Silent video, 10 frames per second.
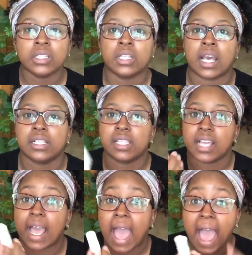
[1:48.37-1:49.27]
the next thing
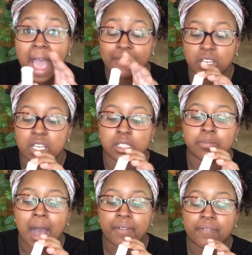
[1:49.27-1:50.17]
I have
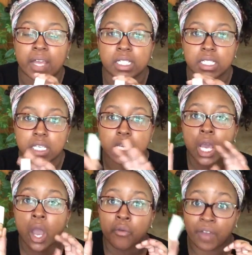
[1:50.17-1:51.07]
is my Fenty
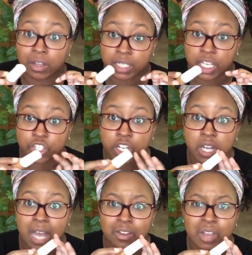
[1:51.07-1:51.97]
foundation.
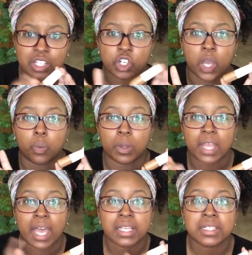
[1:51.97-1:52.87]
I know you guys are like, what
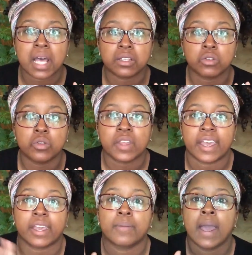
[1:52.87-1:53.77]
the heck is that little
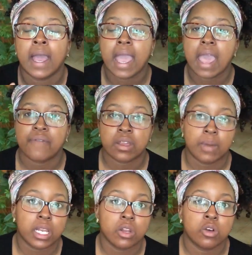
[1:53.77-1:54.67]
thing? If
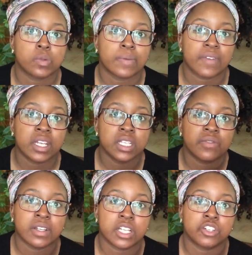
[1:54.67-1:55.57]
anybody knows when Fenty's
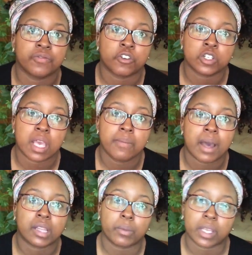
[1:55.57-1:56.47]
foundation first came
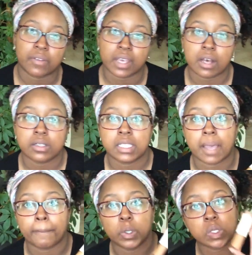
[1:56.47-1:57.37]
out, they were giving out
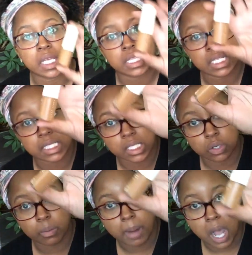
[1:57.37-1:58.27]
samples in these
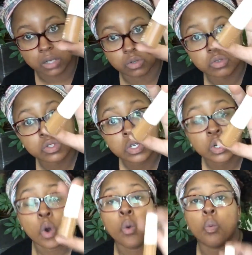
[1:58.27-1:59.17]
little bottles.
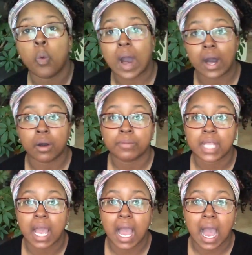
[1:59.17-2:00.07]
Well,
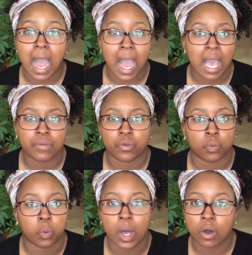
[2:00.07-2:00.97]
I've
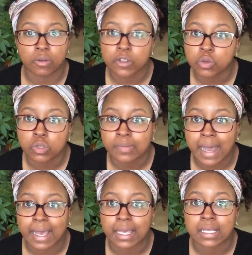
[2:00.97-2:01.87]
well overused
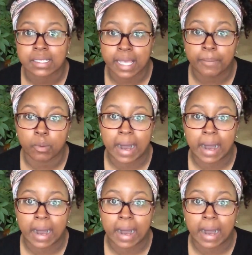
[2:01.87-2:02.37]
my sample